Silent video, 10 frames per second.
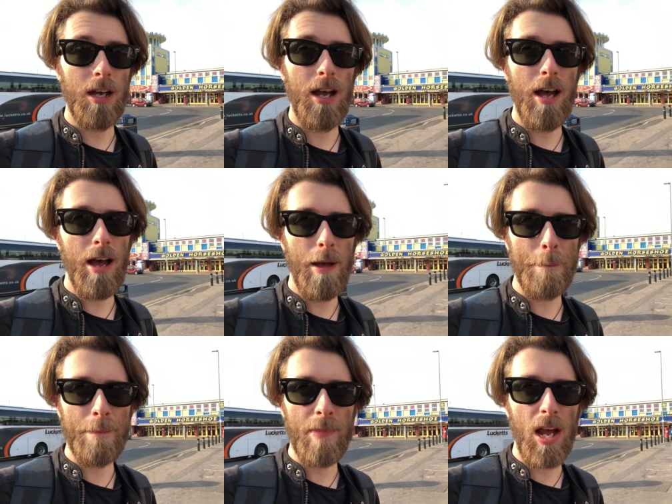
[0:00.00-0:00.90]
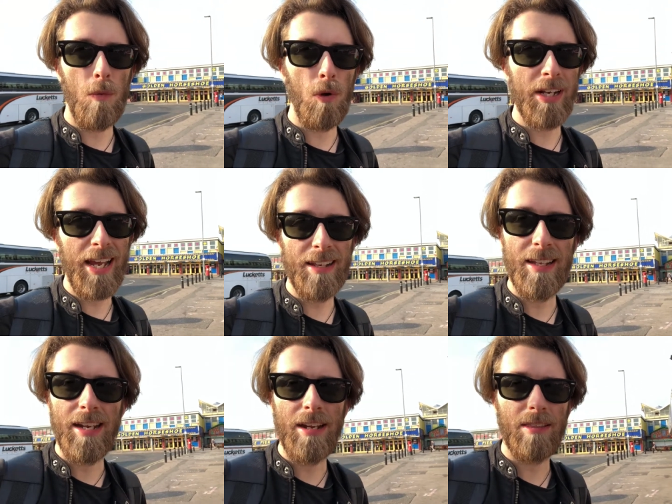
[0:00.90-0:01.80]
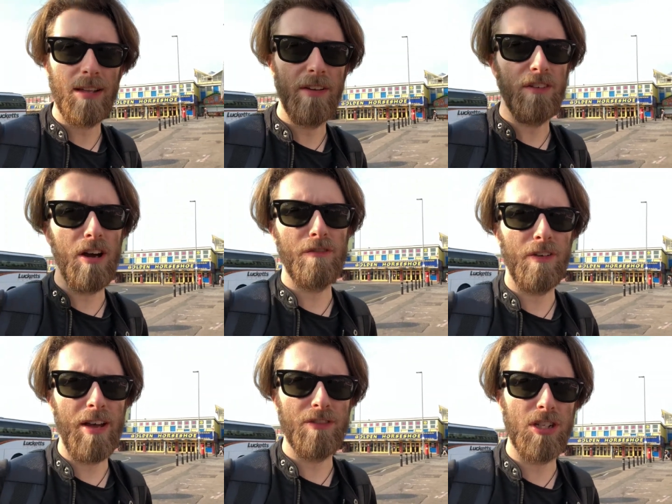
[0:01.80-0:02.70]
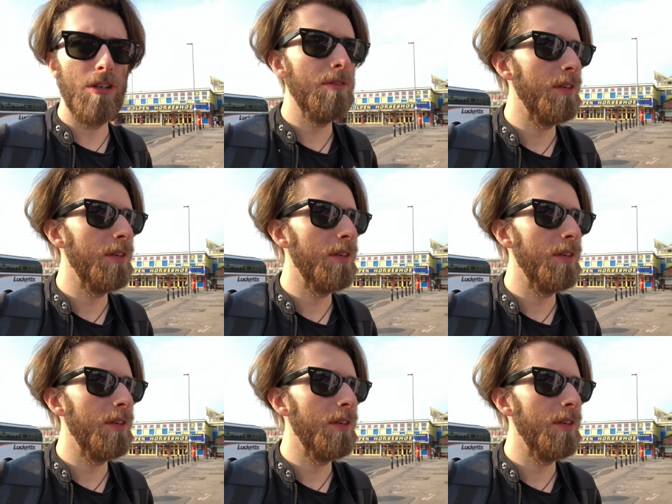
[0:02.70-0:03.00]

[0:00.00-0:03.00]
Um, I want to get the thirty-five f two